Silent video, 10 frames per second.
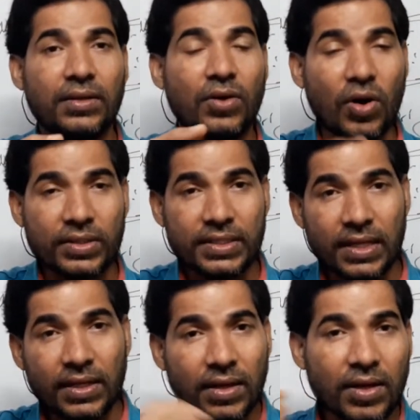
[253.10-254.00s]

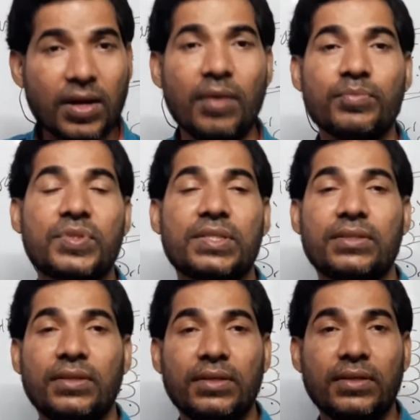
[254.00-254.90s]
oxygen comes?
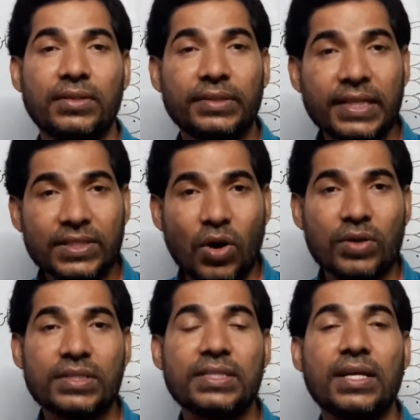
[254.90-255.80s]
This
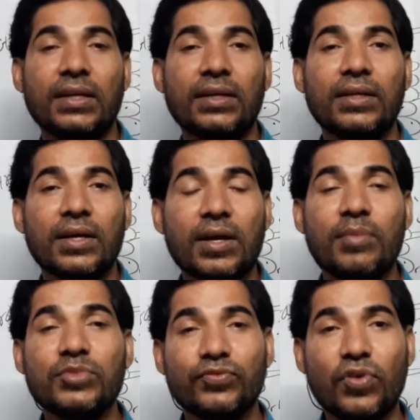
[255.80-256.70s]
oxygen
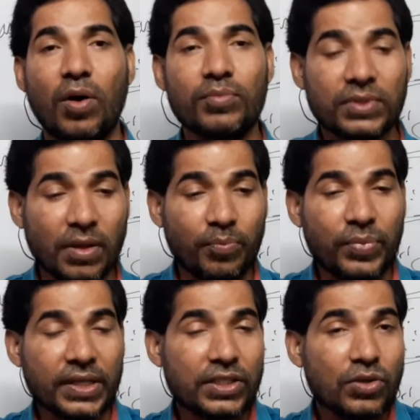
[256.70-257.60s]
comes from the
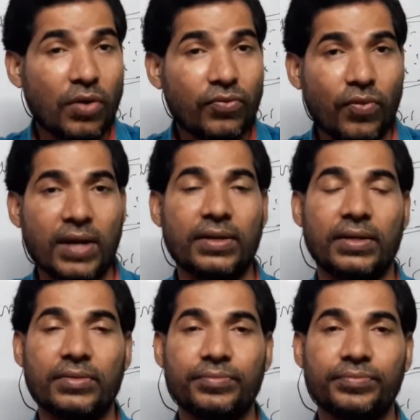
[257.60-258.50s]
breaking of water.
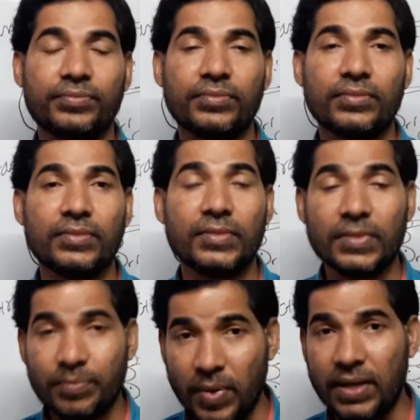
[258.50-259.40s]

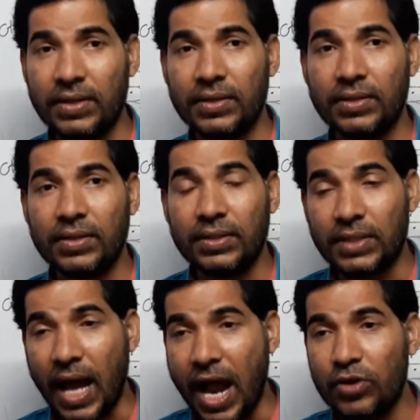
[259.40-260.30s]
But
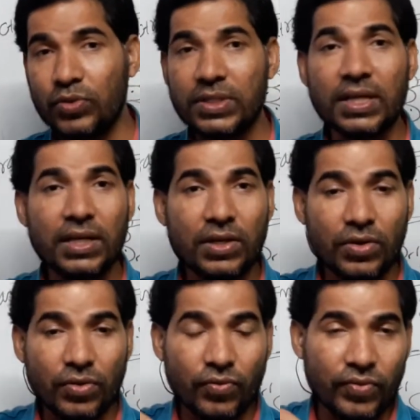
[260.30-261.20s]
the
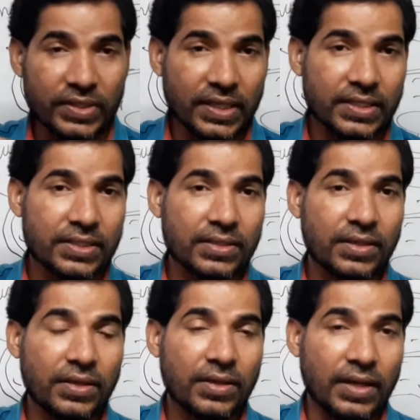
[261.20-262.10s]
hydrogen which is
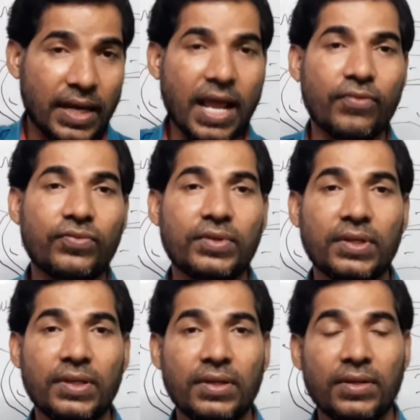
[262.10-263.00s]
left
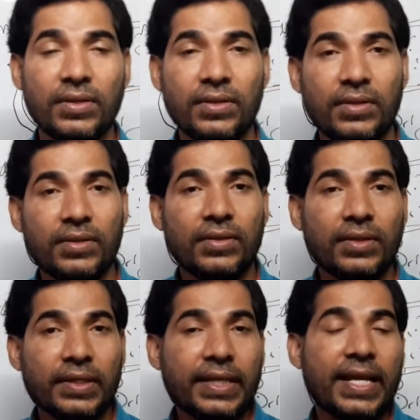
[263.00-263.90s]

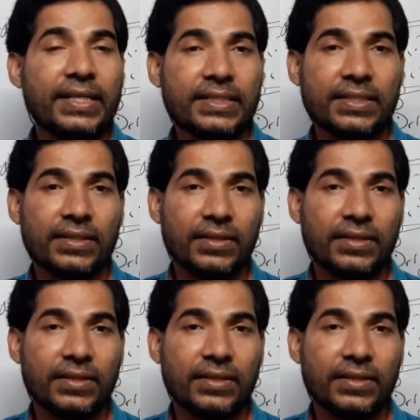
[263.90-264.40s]
gets